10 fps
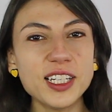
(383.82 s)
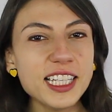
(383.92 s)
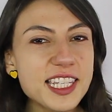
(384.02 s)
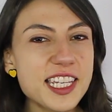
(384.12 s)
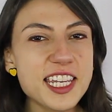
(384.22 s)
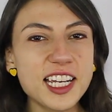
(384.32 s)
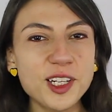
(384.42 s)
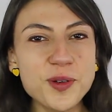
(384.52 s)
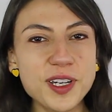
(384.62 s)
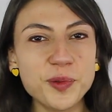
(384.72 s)
let's take a
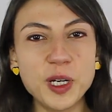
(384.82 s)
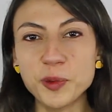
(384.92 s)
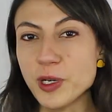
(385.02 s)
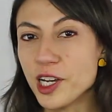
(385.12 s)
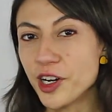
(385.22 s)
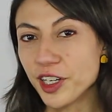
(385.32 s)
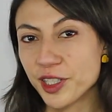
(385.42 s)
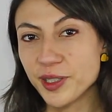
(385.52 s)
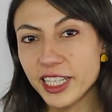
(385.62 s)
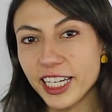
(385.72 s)
look at what we learned
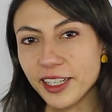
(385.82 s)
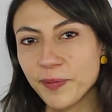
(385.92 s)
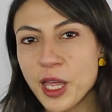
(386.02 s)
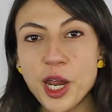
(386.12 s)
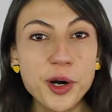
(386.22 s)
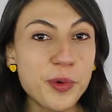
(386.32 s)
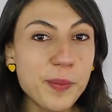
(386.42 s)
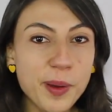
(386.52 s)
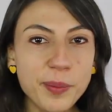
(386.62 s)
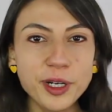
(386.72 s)
today.
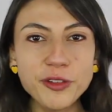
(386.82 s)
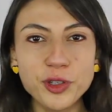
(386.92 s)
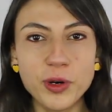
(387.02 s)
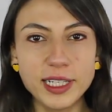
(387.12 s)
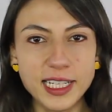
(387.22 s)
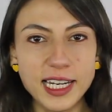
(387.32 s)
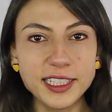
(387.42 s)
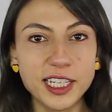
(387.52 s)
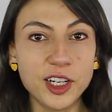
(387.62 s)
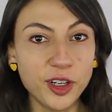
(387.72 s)
Remember, if you are telling
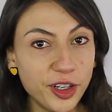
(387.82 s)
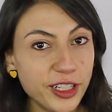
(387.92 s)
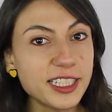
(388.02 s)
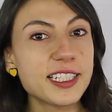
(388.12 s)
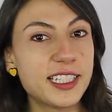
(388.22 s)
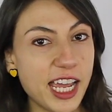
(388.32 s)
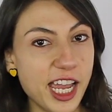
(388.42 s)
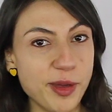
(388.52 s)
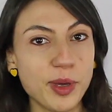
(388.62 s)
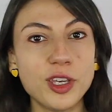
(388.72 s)
the current
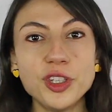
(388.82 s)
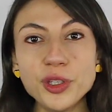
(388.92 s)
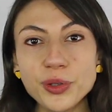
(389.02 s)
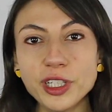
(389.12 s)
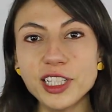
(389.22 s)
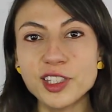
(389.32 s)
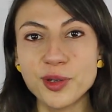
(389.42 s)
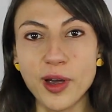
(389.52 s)
time, you need to